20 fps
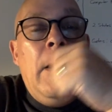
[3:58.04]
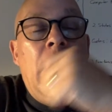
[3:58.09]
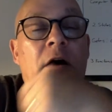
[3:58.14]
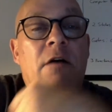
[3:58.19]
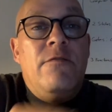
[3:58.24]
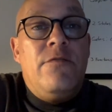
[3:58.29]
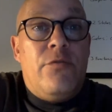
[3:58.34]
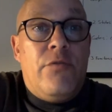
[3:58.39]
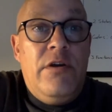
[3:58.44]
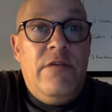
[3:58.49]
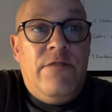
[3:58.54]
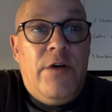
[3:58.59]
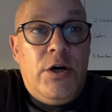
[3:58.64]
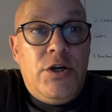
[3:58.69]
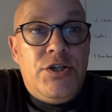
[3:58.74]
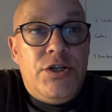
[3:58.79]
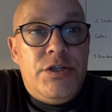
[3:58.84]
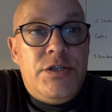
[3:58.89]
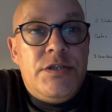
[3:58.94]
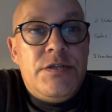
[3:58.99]
of three
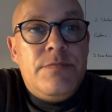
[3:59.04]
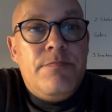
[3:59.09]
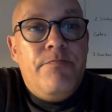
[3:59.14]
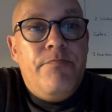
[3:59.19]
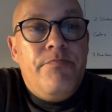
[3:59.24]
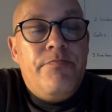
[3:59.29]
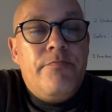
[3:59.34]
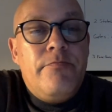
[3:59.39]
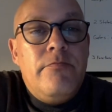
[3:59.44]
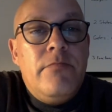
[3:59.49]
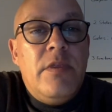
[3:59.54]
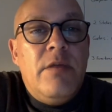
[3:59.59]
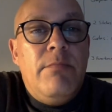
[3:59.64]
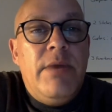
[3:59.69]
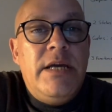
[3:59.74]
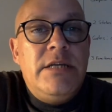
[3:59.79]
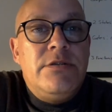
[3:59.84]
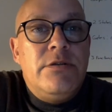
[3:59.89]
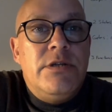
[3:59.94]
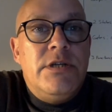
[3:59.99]
functions
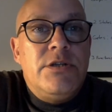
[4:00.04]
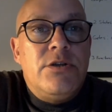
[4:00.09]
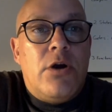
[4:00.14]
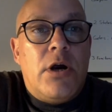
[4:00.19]
based on this